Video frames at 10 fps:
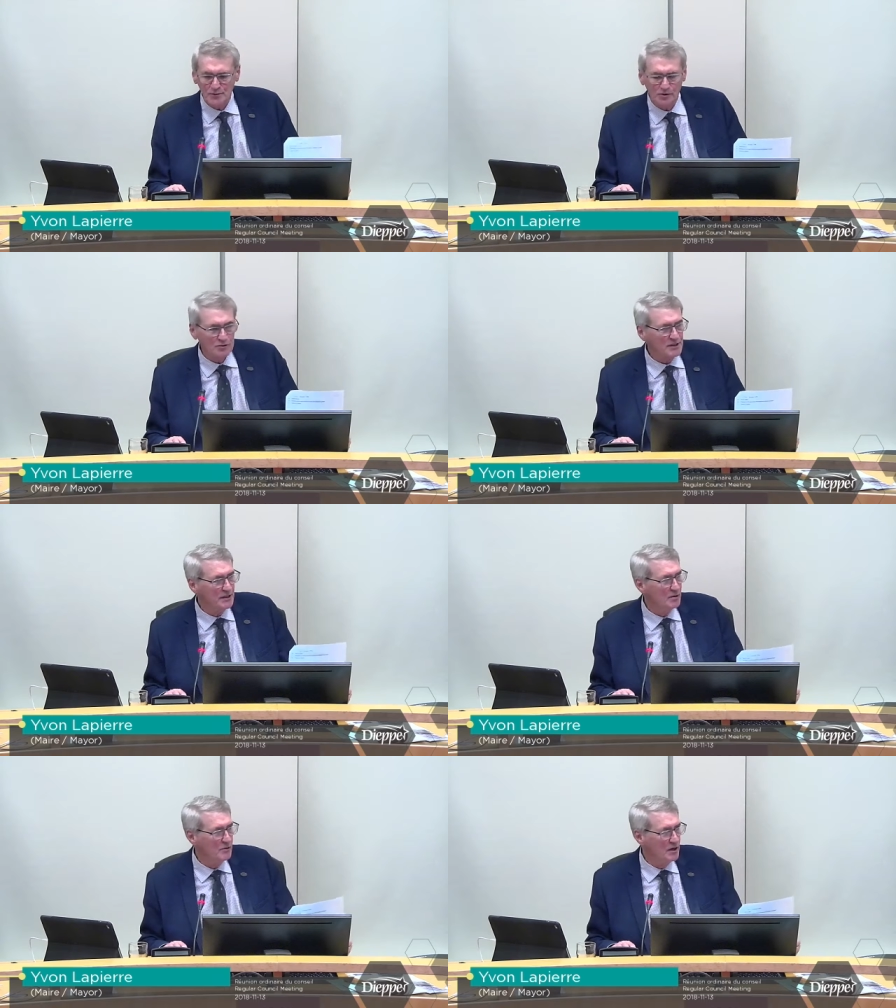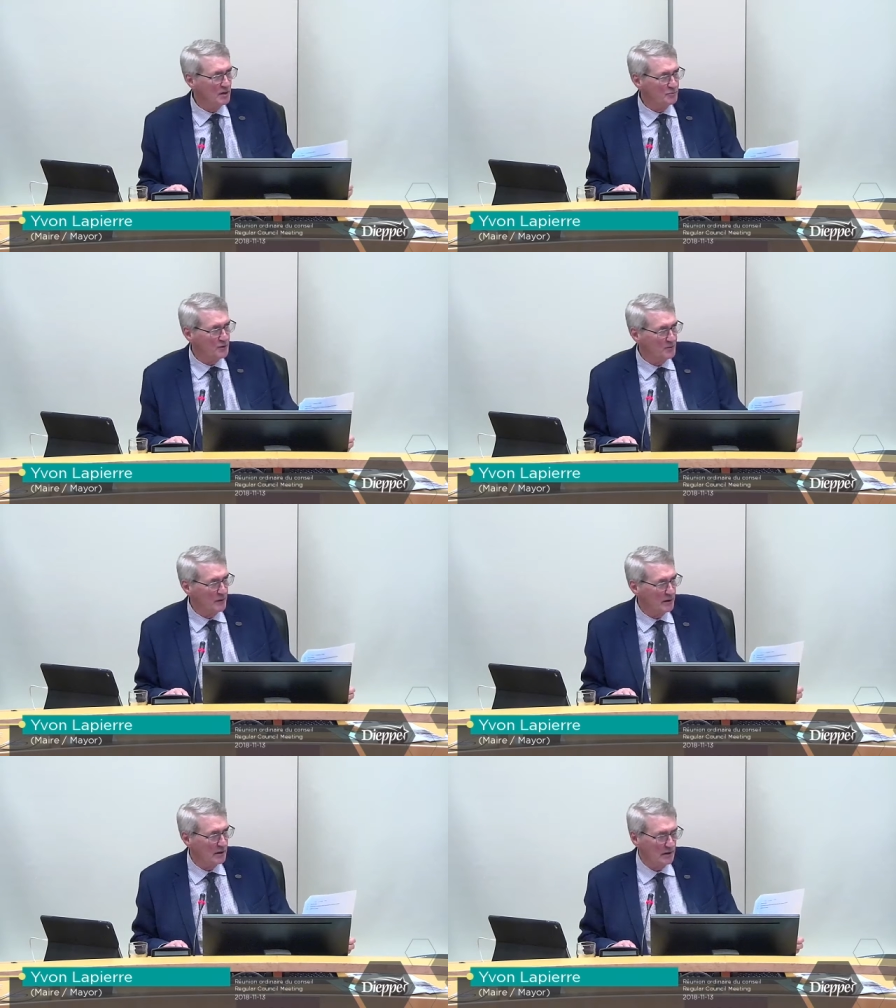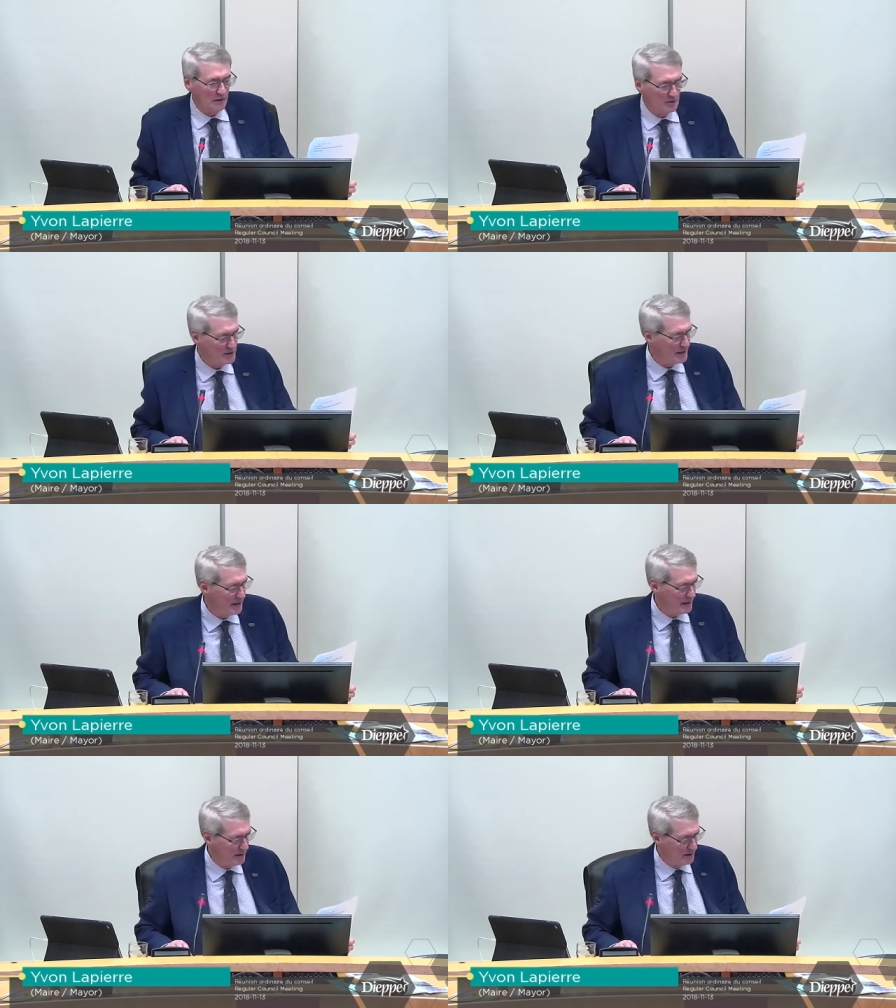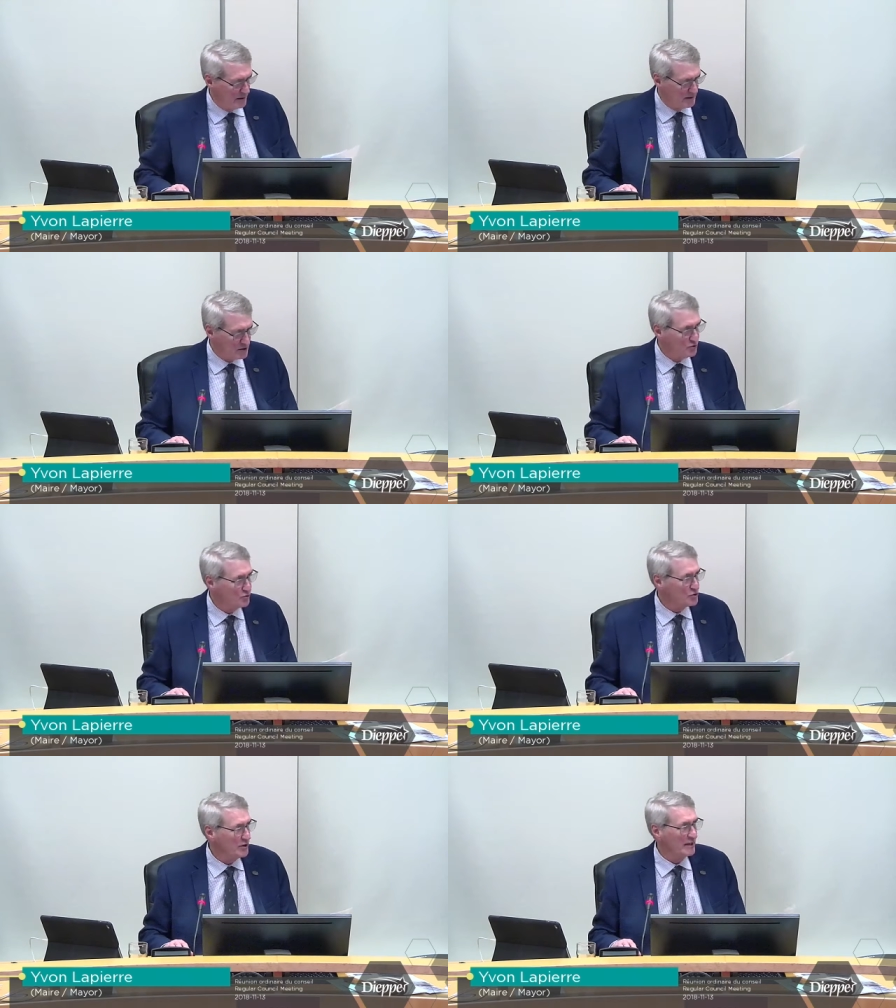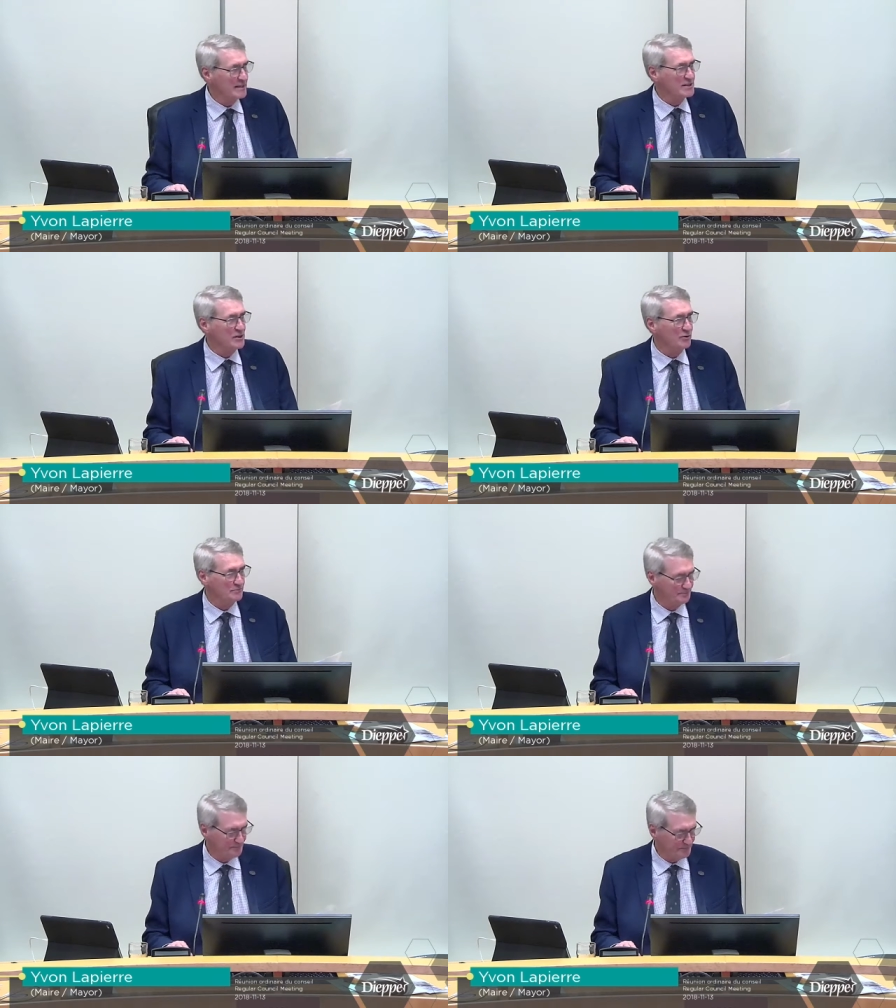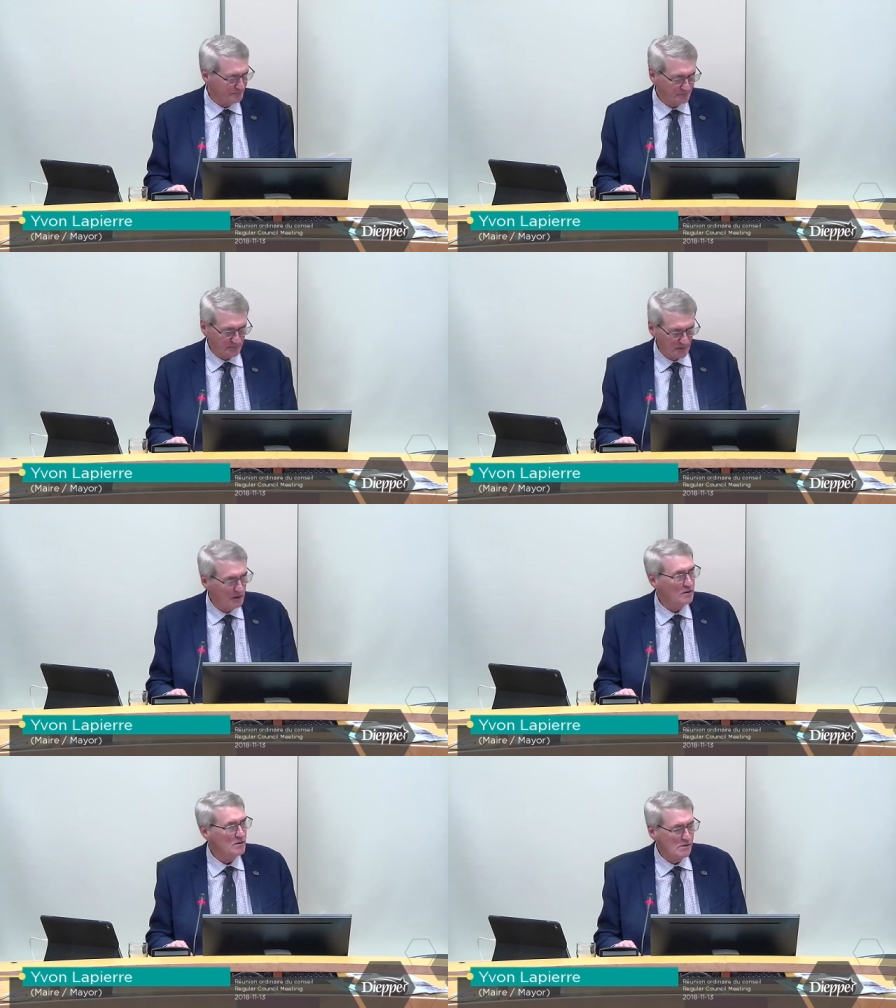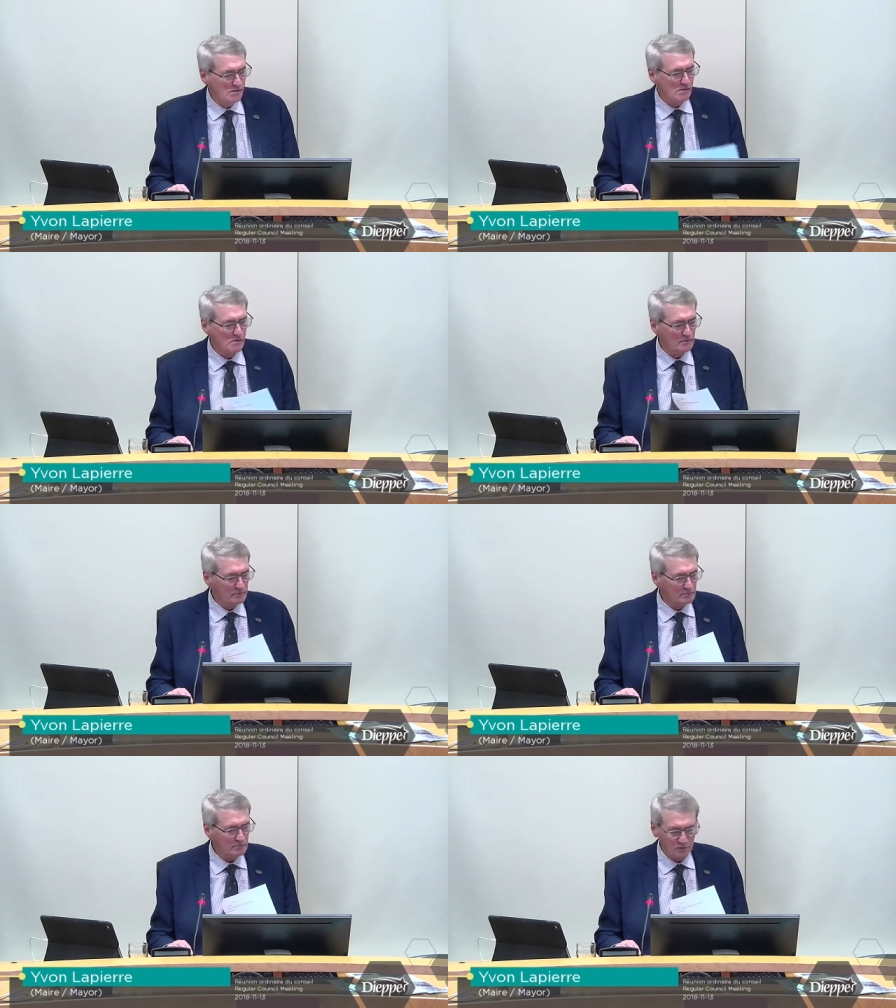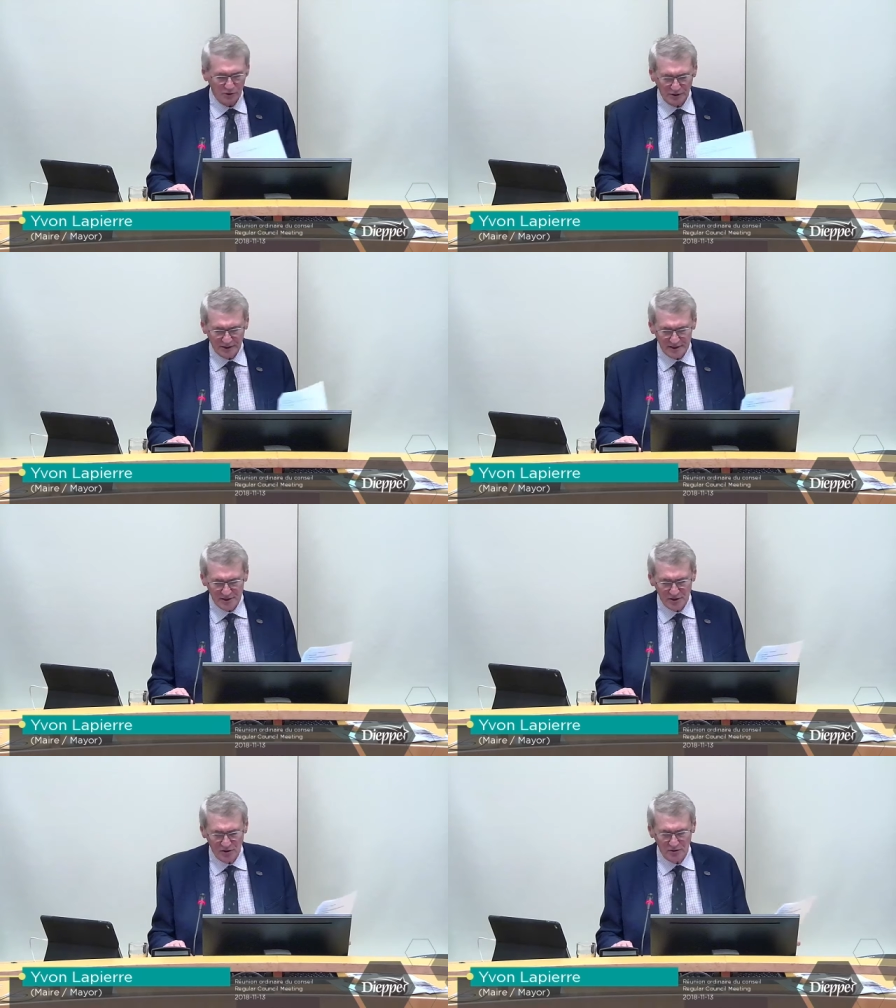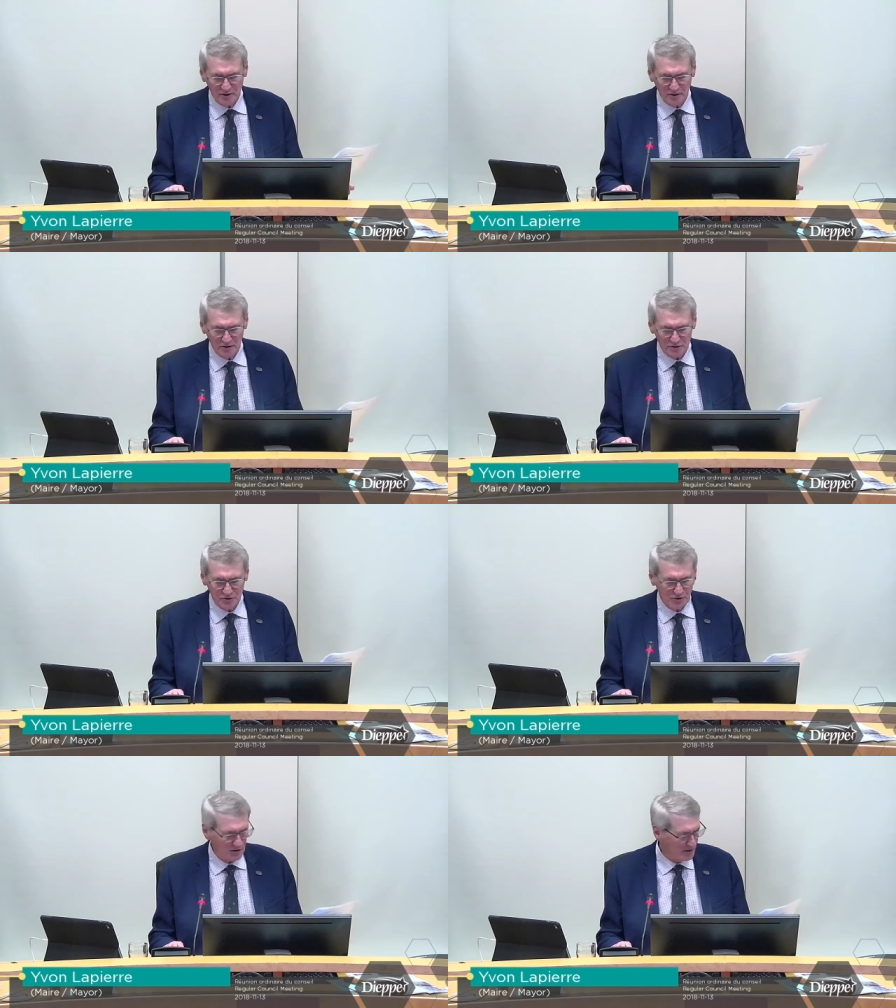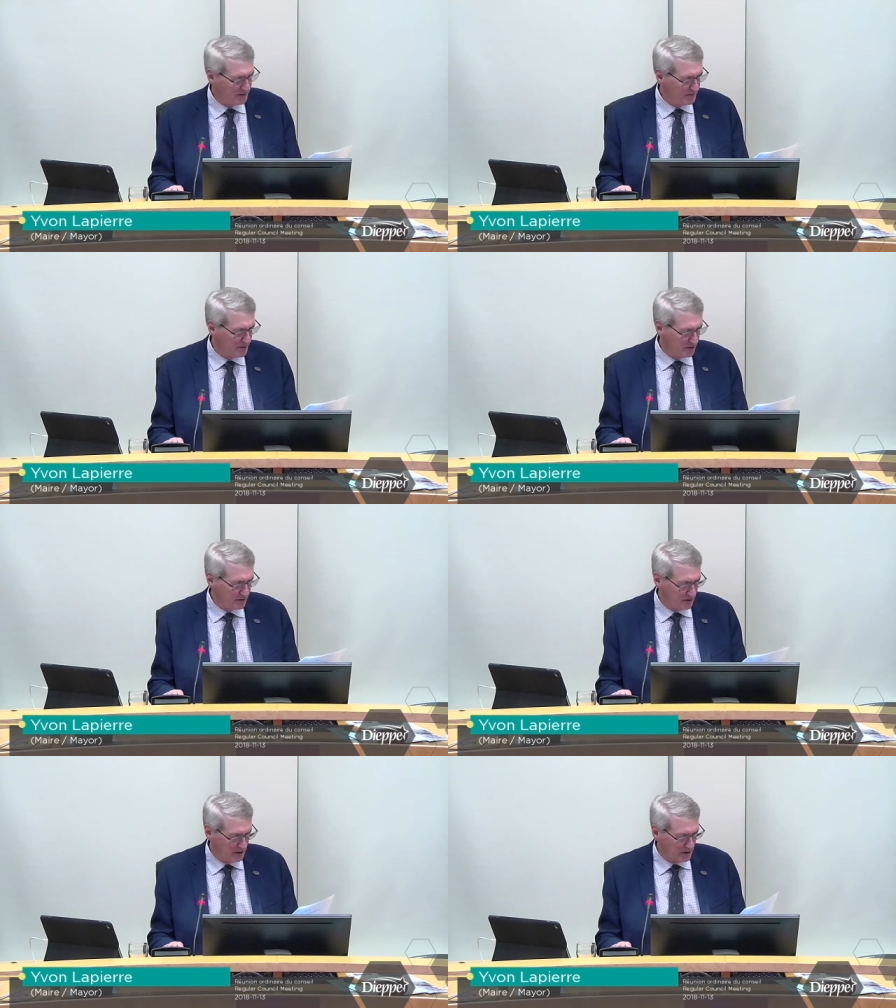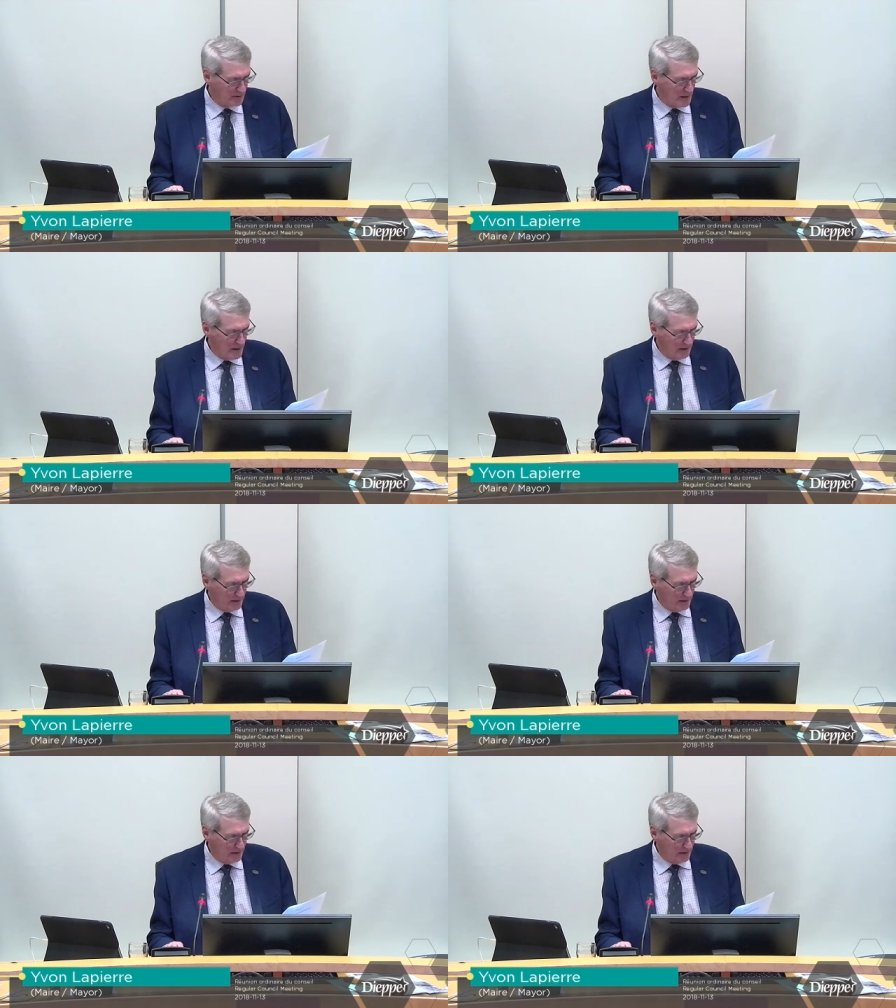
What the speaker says: reading in its entirety. Moved by Councillor Blanc, seconded by Councillor Arsenault on the question. No question? All those in favor